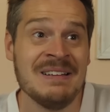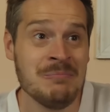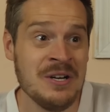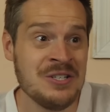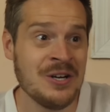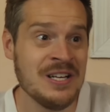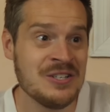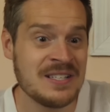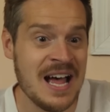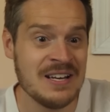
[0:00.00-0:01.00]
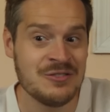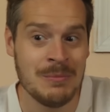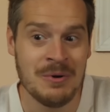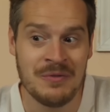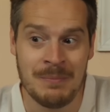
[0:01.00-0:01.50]
Pretty sure he just got in
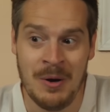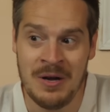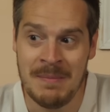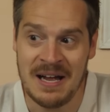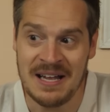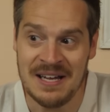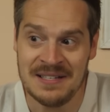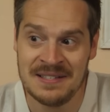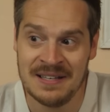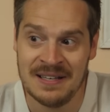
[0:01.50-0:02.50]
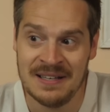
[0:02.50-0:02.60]
trouble for Pokemon cards.